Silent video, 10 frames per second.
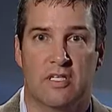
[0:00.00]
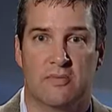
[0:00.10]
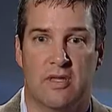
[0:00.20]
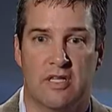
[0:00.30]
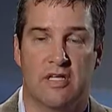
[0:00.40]
to
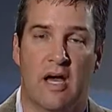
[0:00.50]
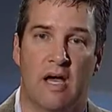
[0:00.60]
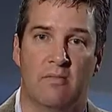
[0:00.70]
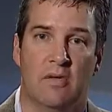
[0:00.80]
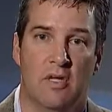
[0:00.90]
spend the
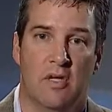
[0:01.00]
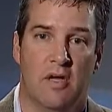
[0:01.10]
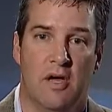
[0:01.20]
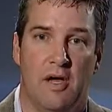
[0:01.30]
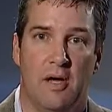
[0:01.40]
time
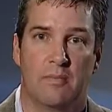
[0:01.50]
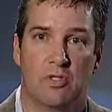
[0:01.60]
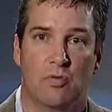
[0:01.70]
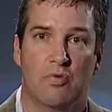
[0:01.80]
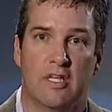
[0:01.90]

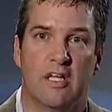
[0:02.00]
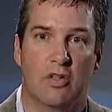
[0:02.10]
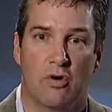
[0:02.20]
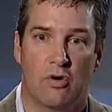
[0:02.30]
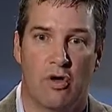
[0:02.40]
to really
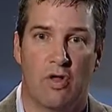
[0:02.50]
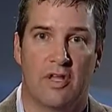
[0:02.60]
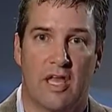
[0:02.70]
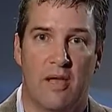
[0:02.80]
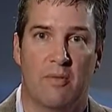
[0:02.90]
learn all the
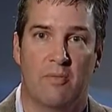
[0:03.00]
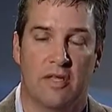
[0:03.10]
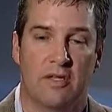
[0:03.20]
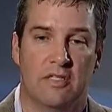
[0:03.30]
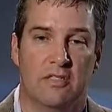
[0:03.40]

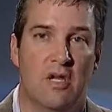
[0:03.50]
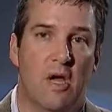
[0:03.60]
capabilities.